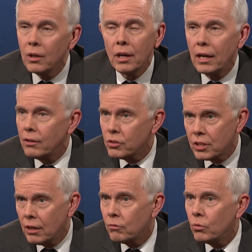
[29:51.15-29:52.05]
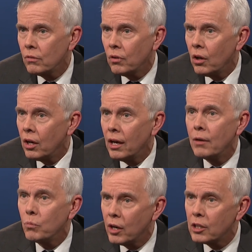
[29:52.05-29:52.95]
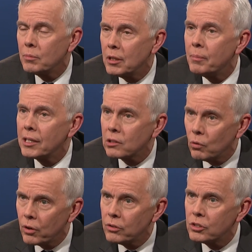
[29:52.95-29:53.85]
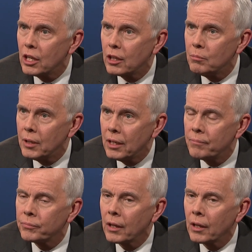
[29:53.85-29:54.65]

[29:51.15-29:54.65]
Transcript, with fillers: and understand rule of law and wanted to be the best lawyers they can be.